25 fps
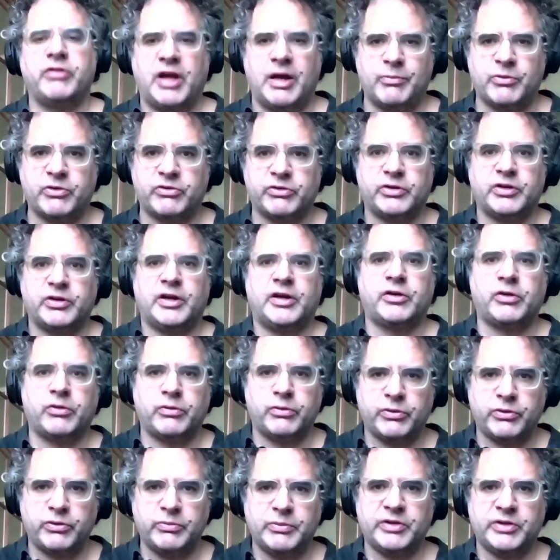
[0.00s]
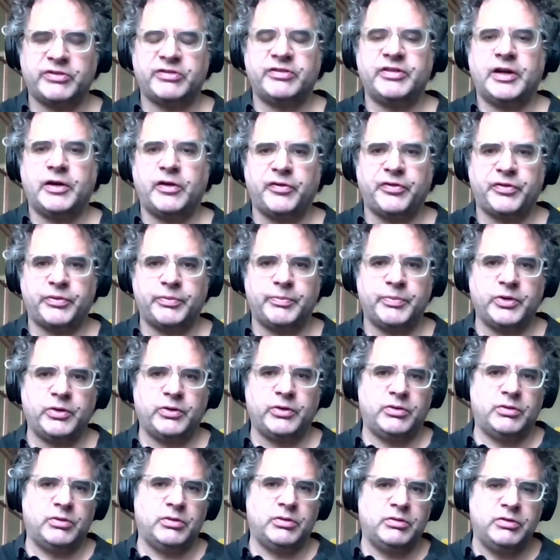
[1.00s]
the Amazon algorithm itself. But
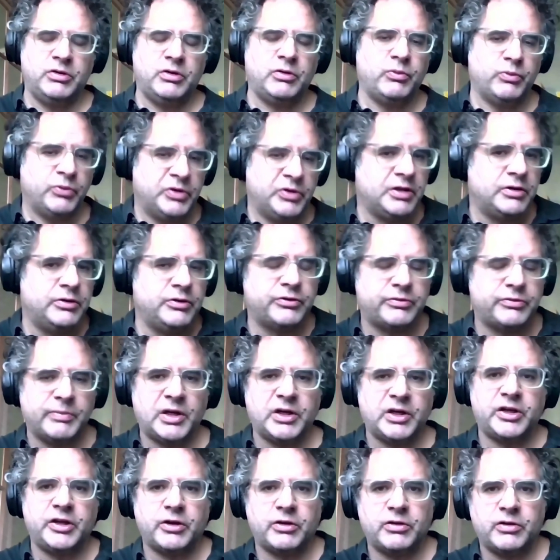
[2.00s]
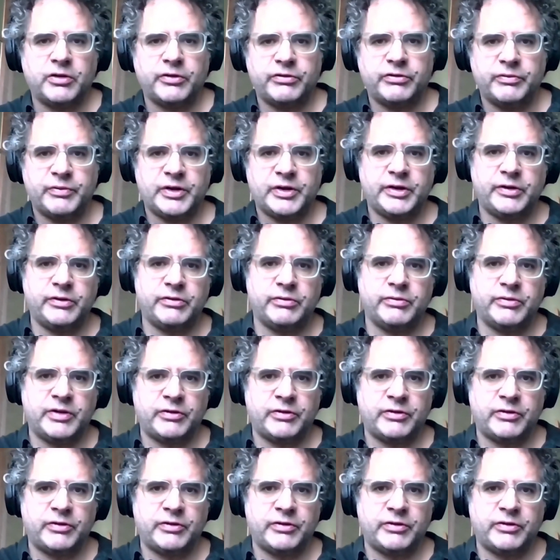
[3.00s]
you know, we lose money on lots of ads.